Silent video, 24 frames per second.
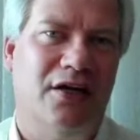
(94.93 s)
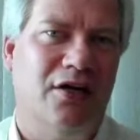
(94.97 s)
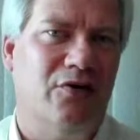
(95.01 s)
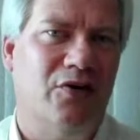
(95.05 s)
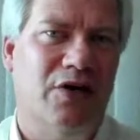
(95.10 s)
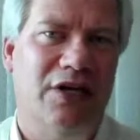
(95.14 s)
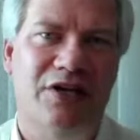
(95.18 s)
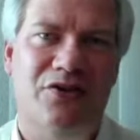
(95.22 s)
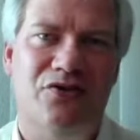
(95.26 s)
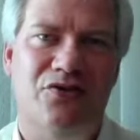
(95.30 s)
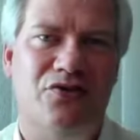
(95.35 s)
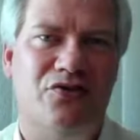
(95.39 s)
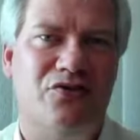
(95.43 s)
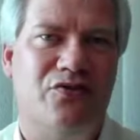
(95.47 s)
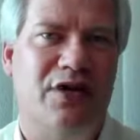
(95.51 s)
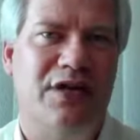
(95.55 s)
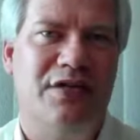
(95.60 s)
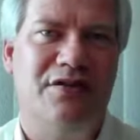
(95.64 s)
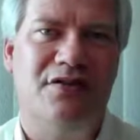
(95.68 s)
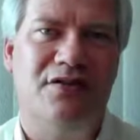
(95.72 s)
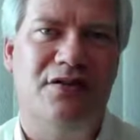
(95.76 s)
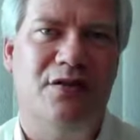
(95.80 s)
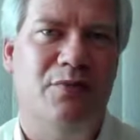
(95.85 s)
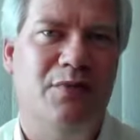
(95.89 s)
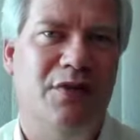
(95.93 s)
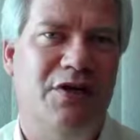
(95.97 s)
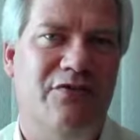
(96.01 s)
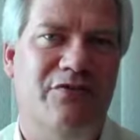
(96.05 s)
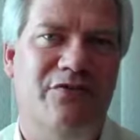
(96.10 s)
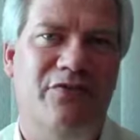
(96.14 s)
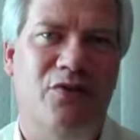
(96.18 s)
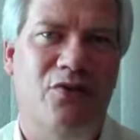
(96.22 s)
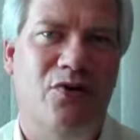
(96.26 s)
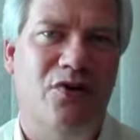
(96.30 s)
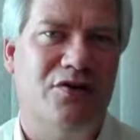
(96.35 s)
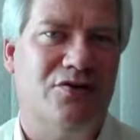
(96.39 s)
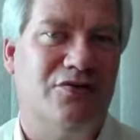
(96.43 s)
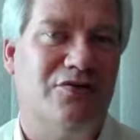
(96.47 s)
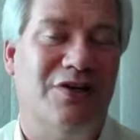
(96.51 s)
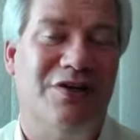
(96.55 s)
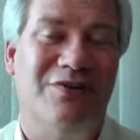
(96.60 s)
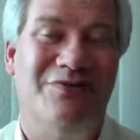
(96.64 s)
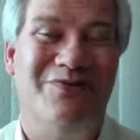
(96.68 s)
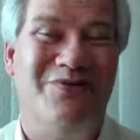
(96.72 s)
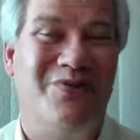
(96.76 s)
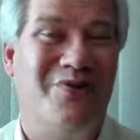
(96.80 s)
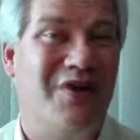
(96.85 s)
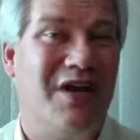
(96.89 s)
at interest rates in the mid fours,
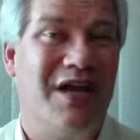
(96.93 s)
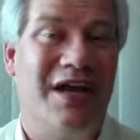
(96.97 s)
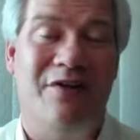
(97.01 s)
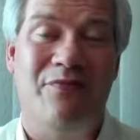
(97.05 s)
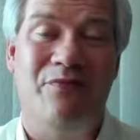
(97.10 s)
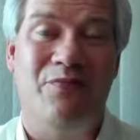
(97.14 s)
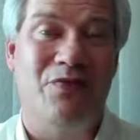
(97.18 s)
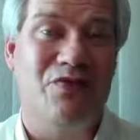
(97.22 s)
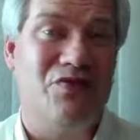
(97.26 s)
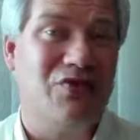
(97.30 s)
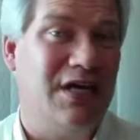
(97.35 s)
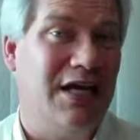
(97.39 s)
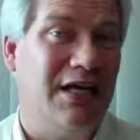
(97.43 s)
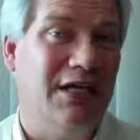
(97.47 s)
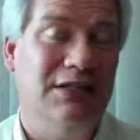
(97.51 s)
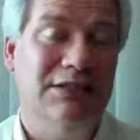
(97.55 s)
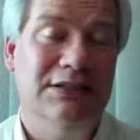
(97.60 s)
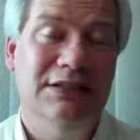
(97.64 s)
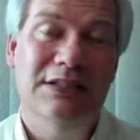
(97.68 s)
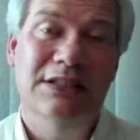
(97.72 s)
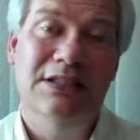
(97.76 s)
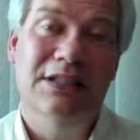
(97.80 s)
around 4.5%.